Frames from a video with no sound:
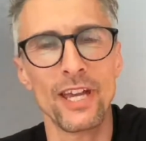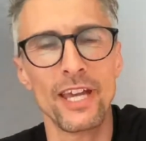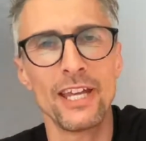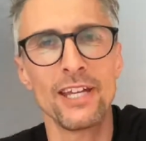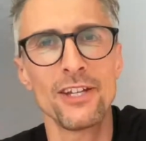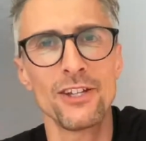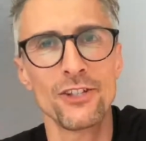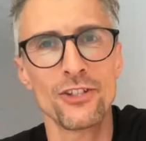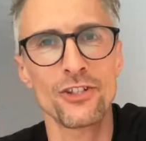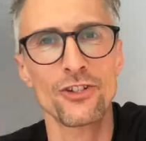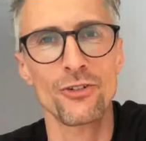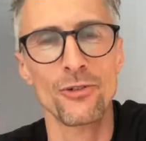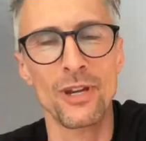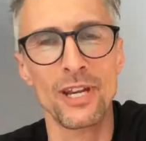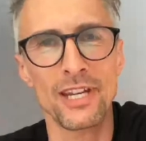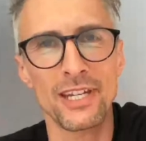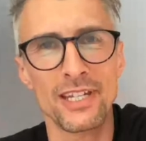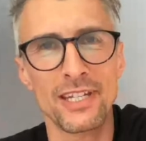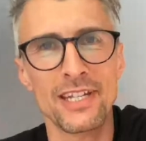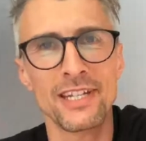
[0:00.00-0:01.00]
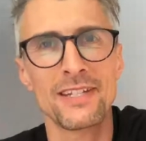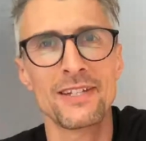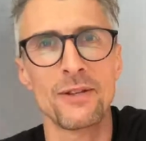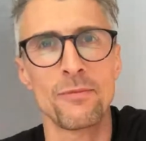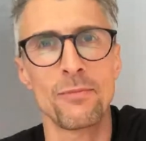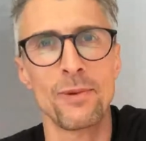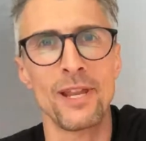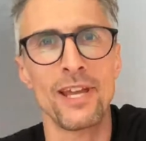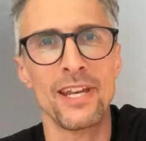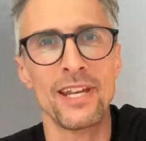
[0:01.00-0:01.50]
industry
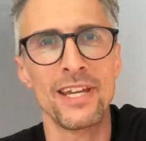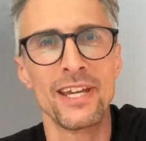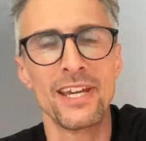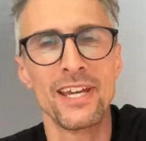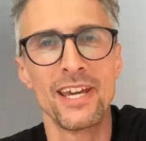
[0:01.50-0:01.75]
discipline